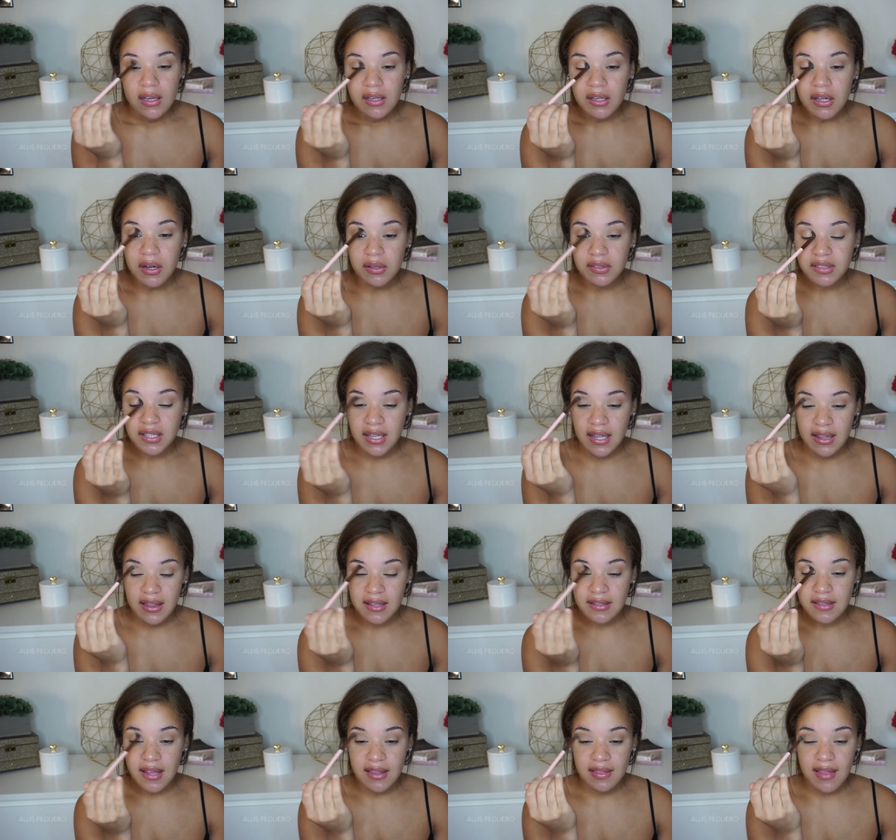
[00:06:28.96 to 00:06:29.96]
you know, silly
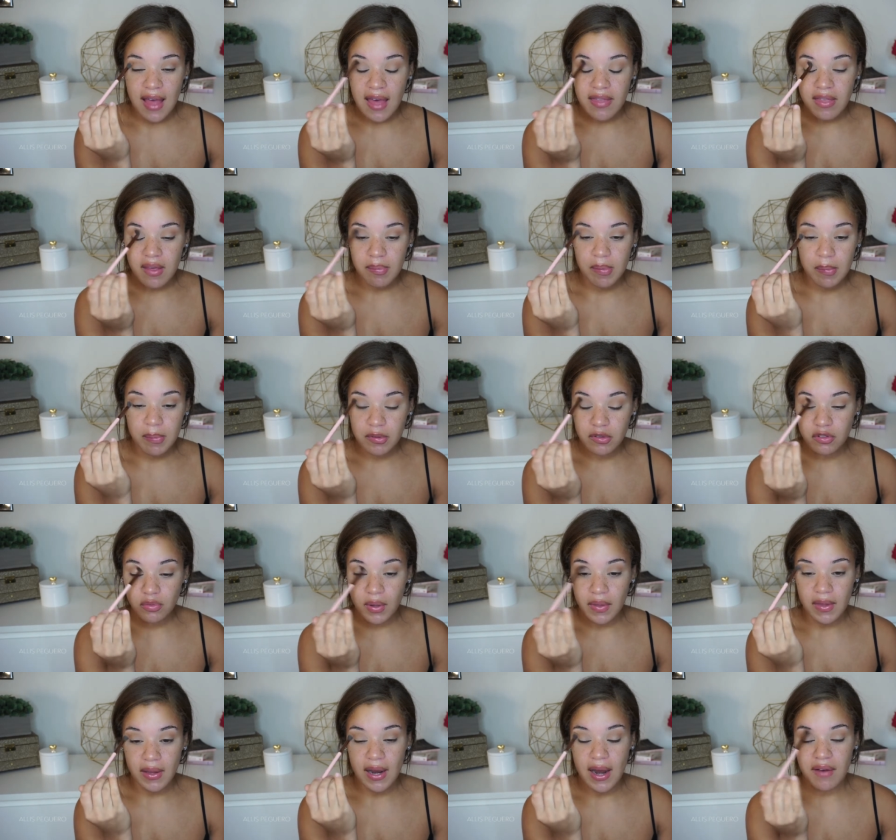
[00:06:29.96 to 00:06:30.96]
things like that that people do
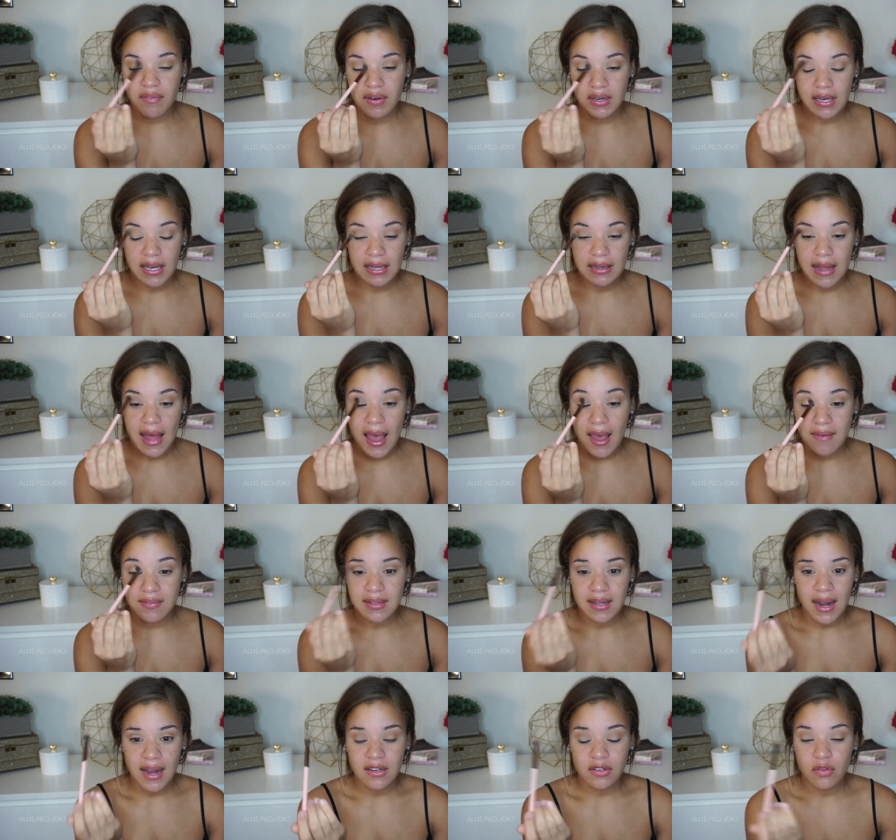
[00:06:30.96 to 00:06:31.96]
in their everyday lives,
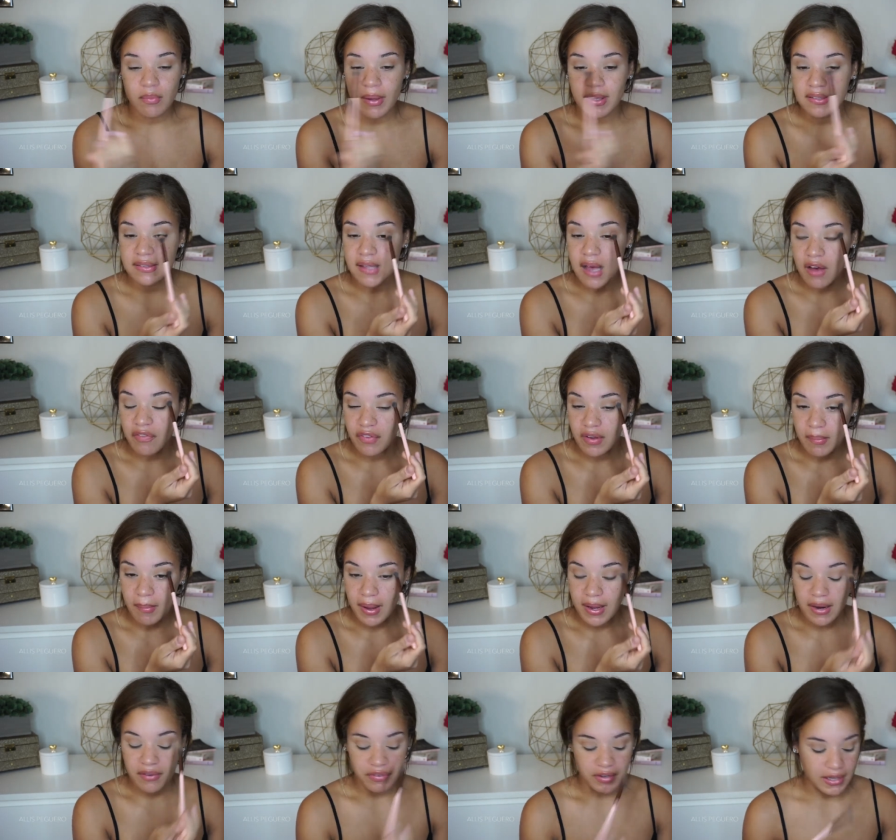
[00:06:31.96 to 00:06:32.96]
that I do myself in
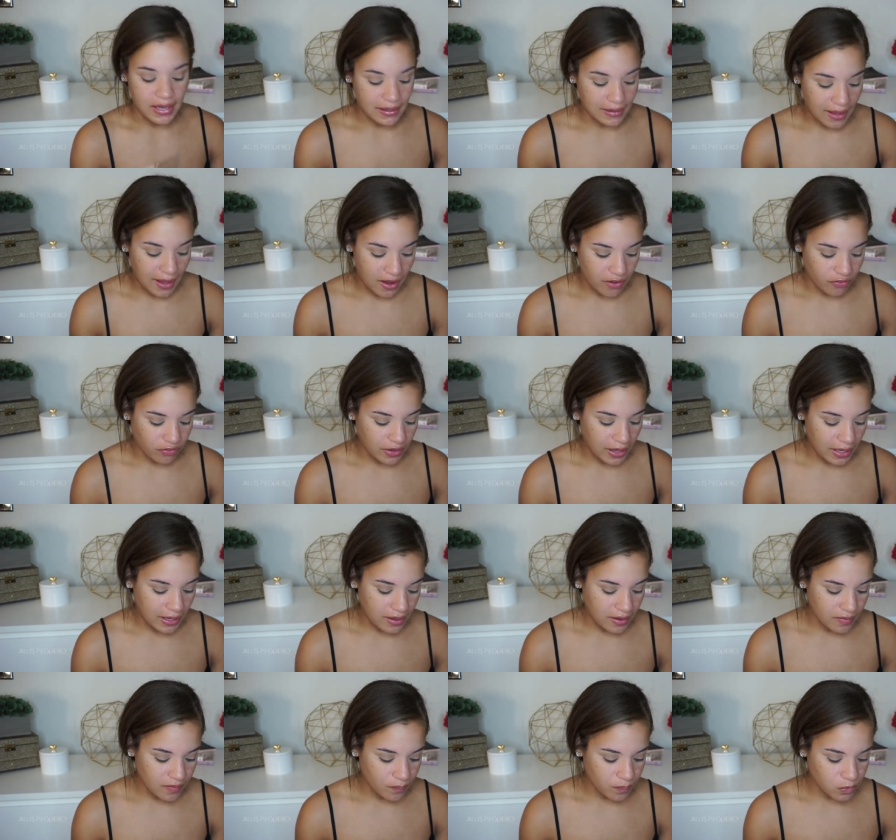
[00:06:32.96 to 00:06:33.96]
my everyday life.
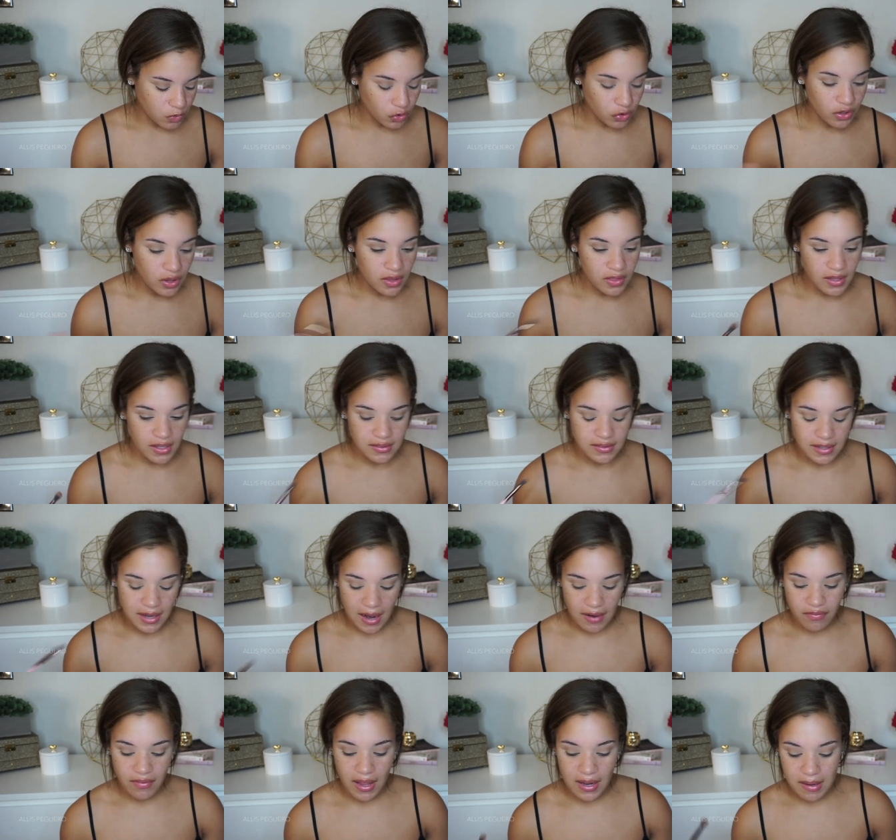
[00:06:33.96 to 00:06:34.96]
Like, those are the things that
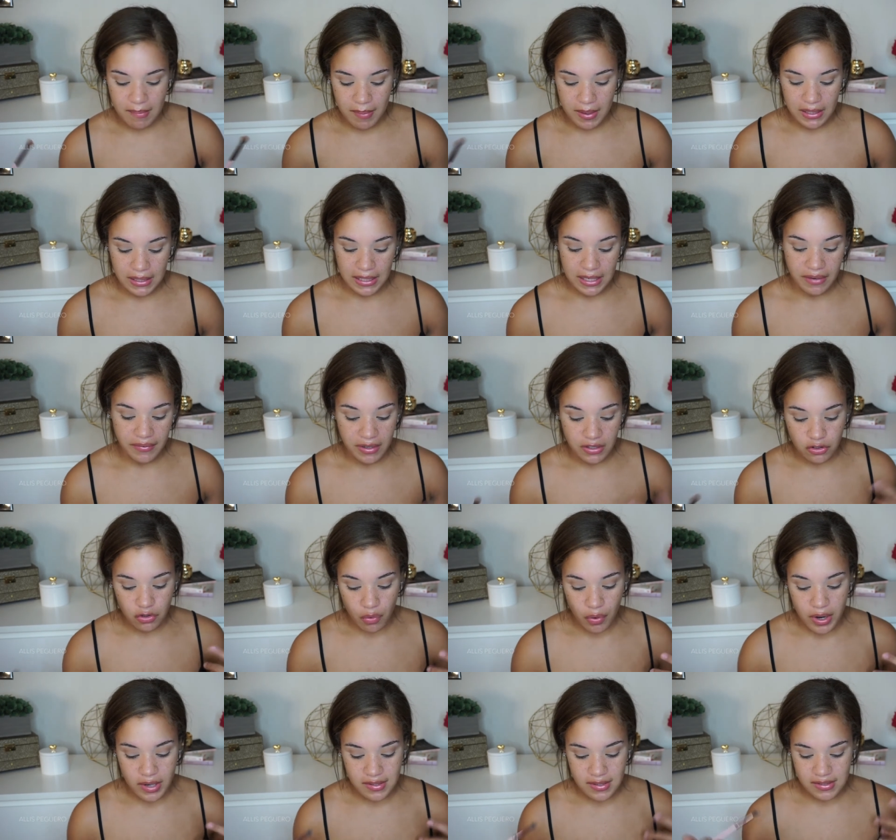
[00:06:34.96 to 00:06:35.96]
I've kind of been gearing
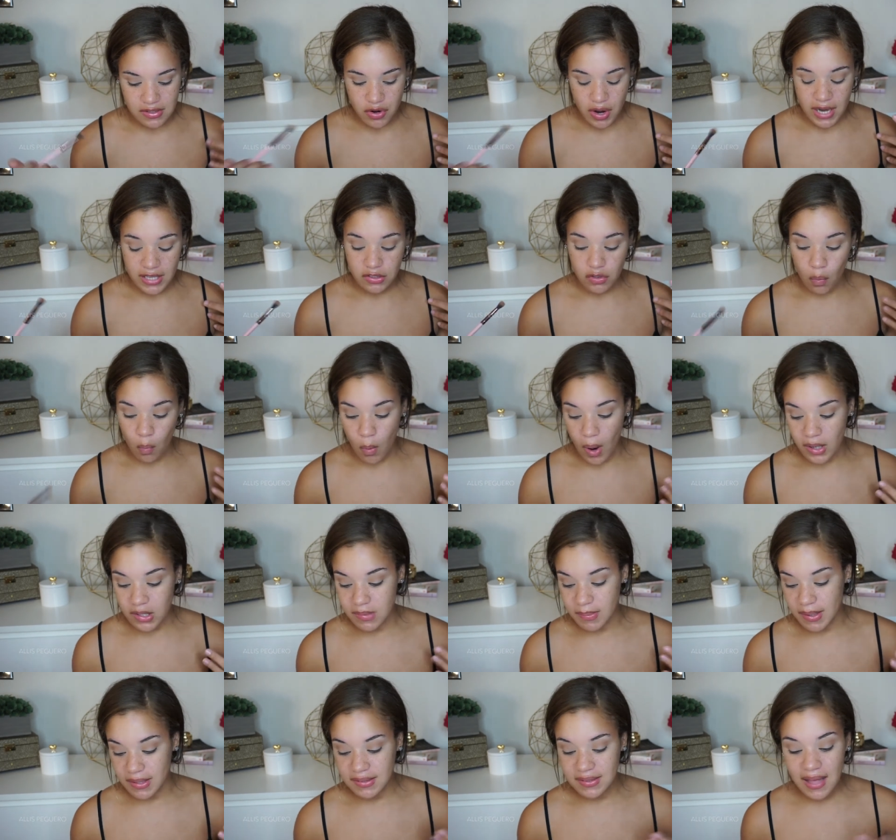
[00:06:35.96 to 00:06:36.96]
towards and trying to
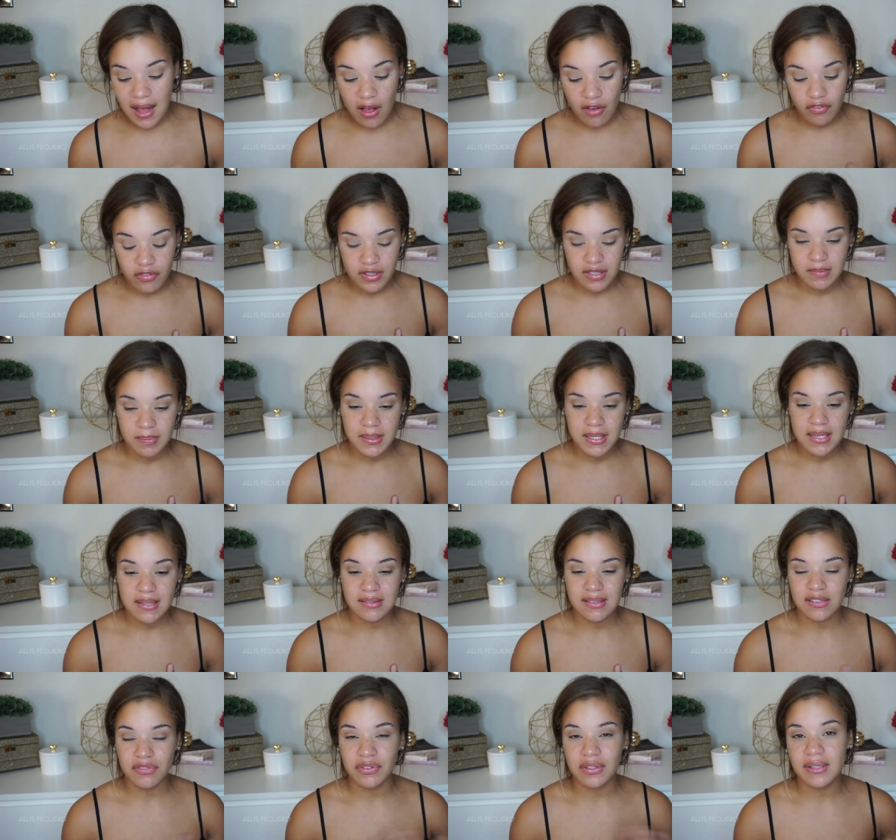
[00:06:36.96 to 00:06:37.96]
watch myself, just
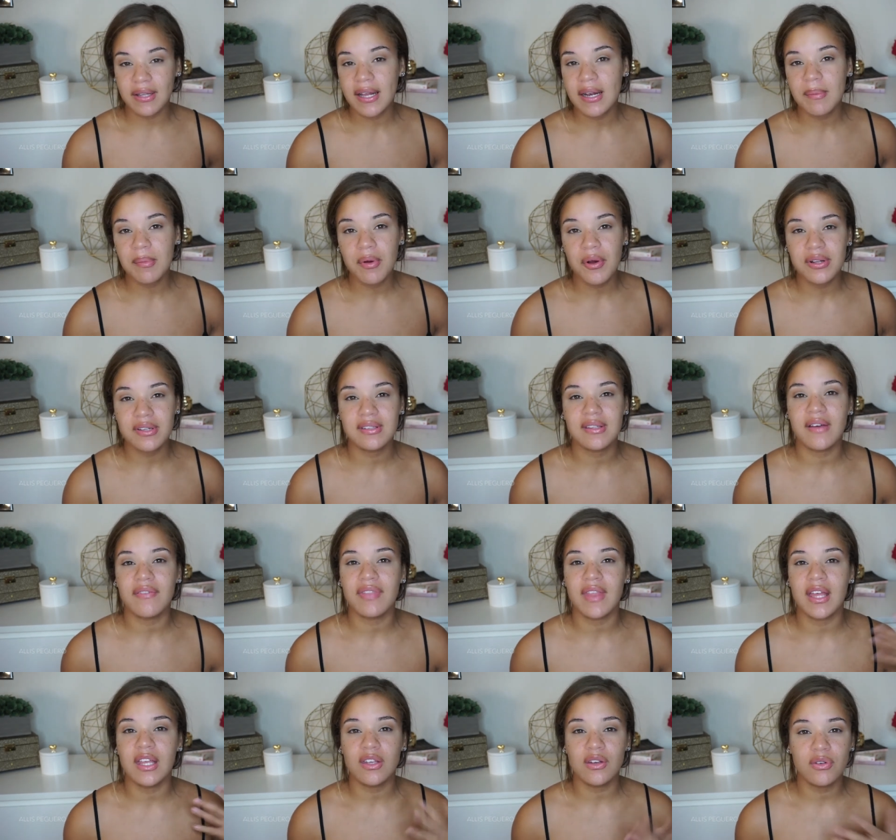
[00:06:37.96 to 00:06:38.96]
because it's relatable, it's
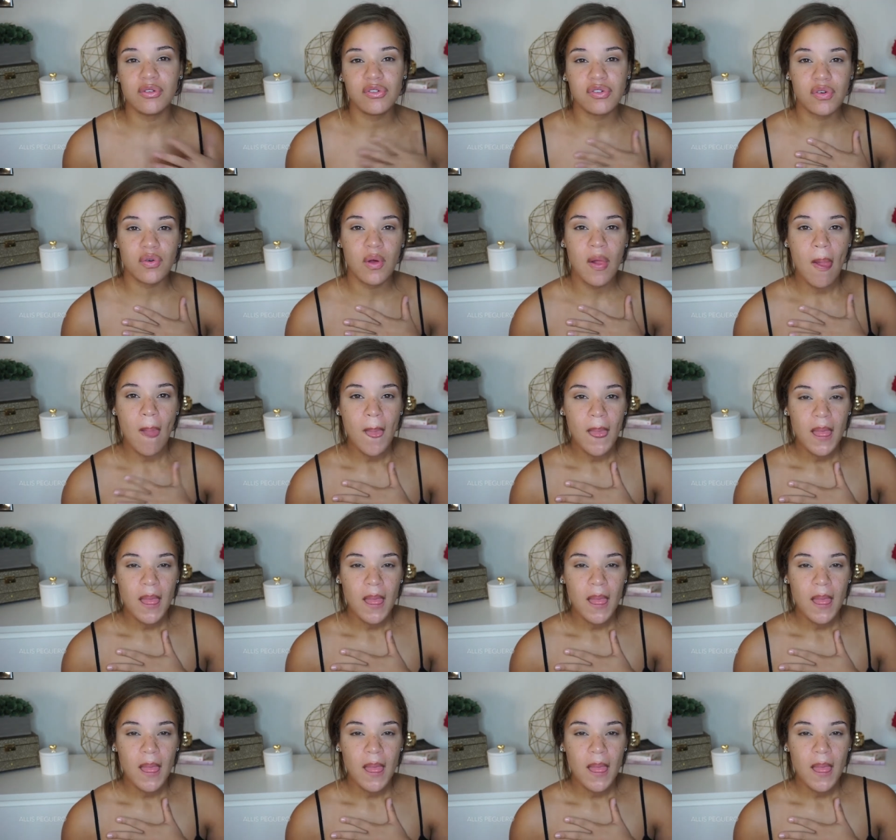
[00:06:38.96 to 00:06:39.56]
stuff that you do,